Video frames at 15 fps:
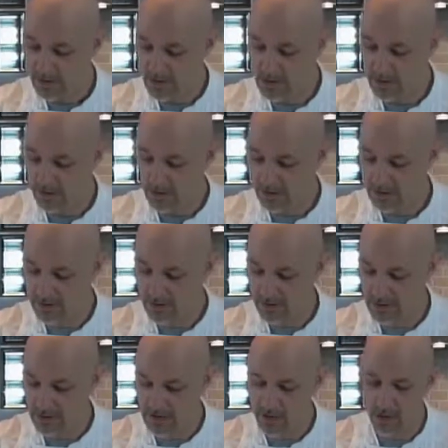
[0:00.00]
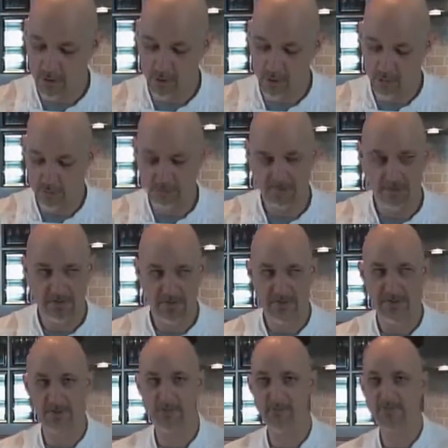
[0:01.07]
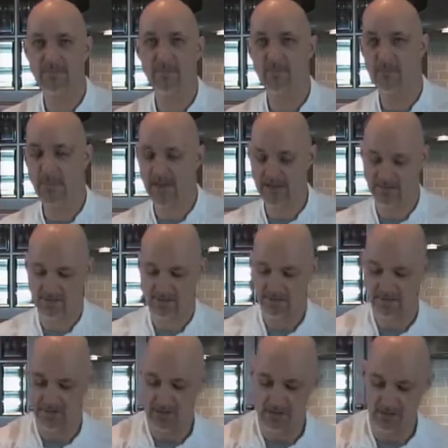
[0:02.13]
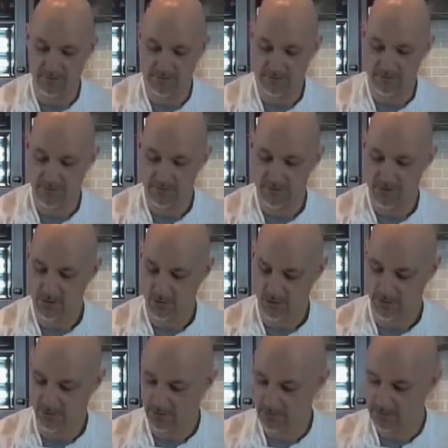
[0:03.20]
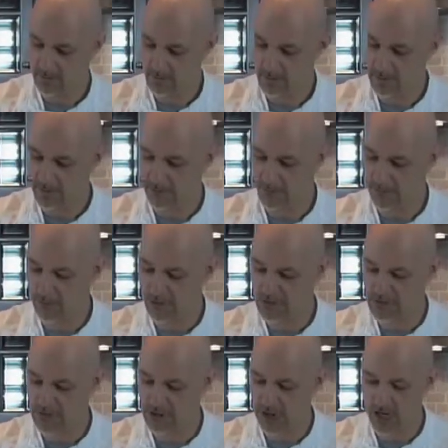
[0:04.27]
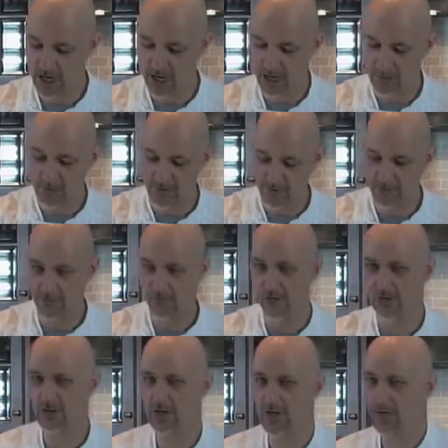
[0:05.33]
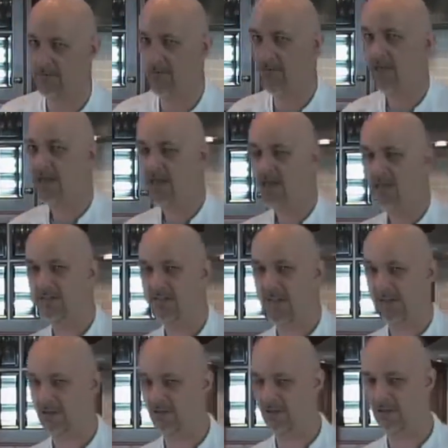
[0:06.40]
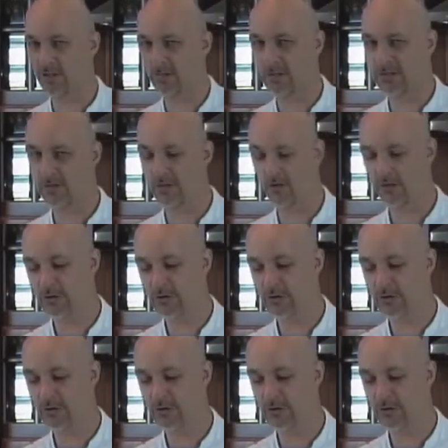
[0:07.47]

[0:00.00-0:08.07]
You're going to know the basics of cooking. Your first job, your first chef is actually going to be your